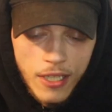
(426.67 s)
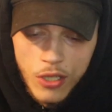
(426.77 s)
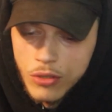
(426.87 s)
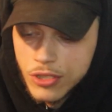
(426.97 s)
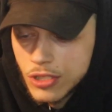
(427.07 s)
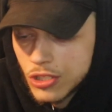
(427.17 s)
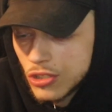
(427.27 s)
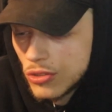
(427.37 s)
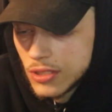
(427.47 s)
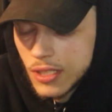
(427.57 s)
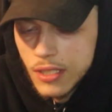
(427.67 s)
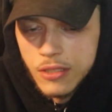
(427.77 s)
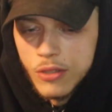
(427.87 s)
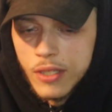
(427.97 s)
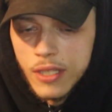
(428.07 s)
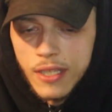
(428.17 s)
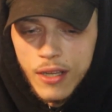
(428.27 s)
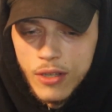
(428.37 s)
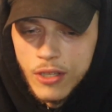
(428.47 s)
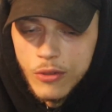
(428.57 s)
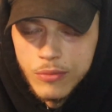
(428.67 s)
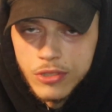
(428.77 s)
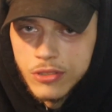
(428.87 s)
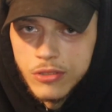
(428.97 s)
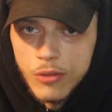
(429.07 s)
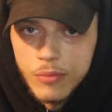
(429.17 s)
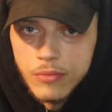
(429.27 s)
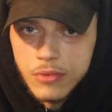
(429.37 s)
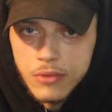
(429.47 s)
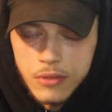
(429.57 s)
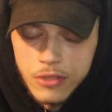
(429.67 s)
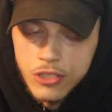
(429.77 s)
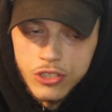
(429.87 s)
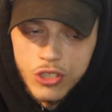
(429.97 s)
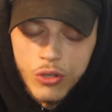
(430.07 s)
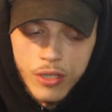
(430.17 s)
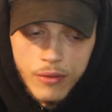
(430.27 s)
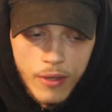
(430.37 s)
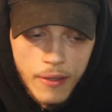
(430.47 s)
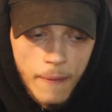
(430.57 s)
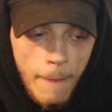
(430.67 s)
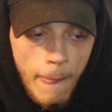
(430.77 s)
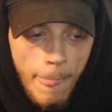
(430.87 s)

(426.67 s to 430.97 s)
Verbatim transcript: And I know it's just a song just to, get it out. I know I'm just talking, right?